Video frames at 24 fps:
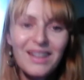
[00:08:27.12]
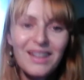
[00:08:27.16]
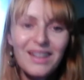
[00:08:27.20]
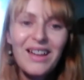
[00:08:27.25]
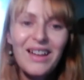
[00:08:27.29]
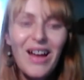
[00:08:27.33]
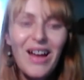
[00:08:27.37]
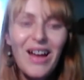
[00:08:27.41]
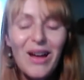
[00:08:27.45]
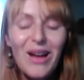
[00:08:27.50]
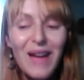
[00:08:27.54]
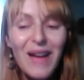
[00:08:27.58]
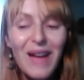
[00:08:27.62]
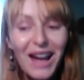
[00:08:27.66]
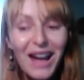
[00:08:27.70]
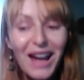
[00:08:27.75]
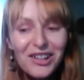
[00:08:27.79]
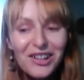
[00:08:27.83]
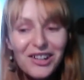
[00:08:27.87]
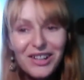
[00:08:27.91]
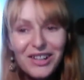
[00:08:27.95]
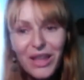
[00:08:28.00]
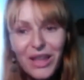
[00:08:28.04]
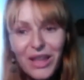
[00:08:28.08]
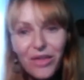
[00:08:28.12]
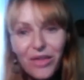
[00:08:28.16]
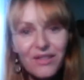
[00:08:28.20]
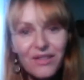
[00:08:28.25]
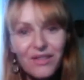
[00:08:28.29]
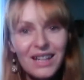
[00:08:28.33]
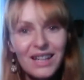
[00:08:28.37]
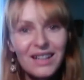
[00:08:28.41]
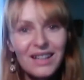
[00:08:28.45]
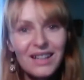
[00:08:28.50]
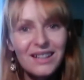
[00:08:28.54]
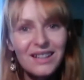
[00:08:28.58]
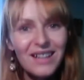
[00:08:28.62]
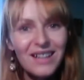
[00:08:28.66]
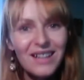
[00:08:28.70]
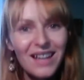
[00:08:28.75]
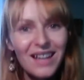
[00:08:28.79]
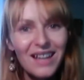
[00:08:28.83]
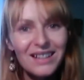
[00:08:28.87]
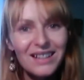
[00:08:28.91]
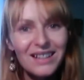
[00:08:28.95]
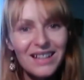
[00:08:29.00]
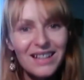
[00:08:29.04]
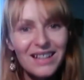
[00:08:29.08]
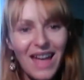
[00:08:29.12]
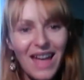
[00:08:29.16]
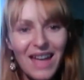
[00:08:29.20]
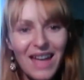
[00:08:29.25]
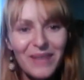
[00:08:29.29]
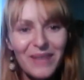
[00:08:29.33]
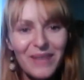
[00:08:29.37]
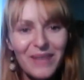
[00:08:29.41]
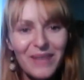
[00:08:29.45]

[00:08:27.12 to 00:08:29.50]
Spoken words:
Actually 3 years yesterday.